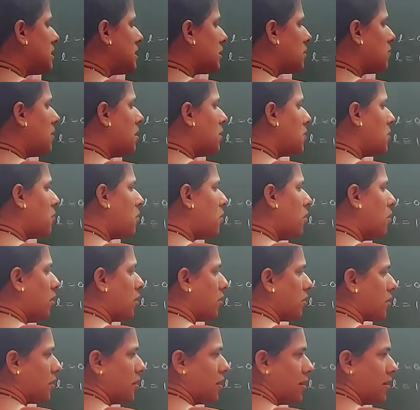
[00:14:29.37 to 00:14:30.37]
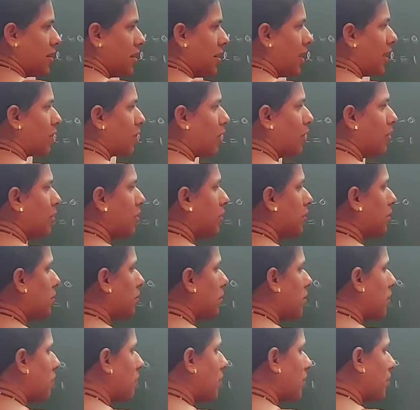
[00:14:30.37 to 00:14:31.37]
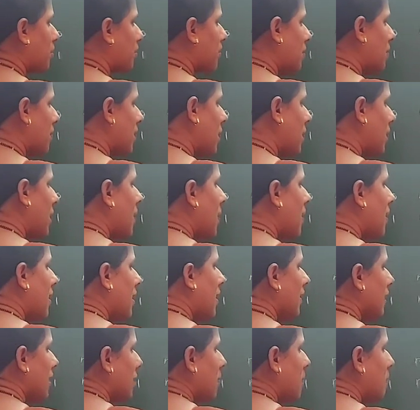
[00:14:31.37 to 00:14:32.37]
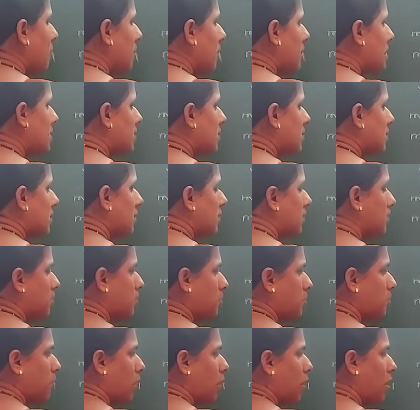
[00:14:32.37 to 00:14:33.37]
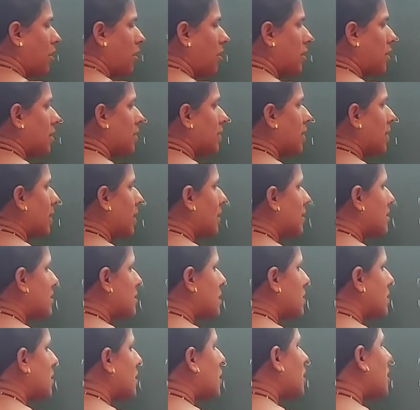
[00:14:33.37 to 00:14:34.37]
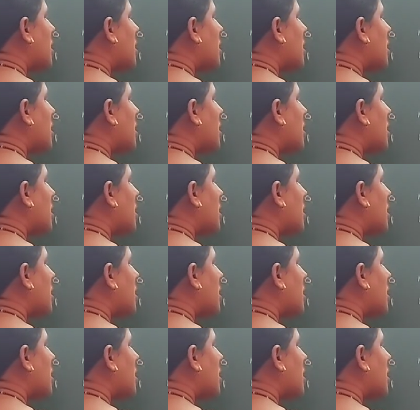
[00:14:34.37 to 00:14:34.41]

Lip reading: is equal to what? According to the formula, M is equal to what? That is